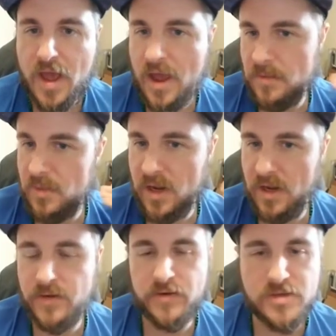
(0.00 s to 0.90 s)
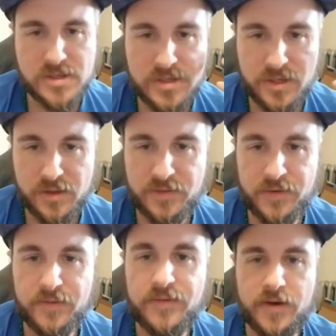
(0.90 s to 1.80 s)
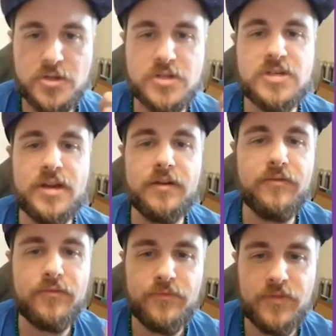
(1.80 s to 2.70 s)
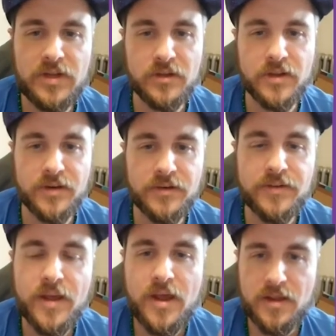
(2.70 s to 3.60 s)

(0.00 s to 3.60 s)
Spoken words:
and pay attention to the sensations and feelings